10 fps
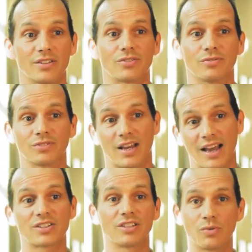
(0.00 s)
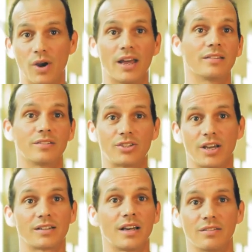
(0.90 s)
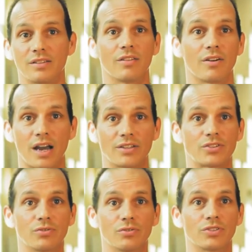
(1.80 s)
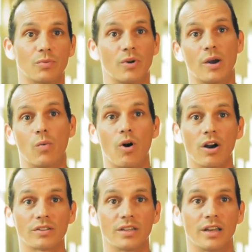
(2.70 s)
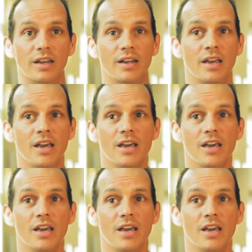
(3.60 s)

schools. I actually went and checked out the other high schools, and when I walked in,